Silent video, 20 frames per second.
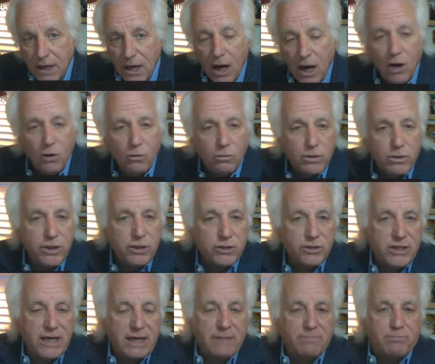Oh, you're
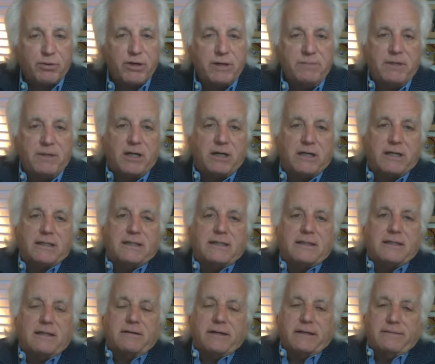saying pre-market.
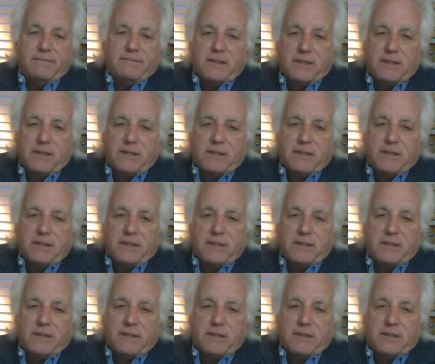Sorry.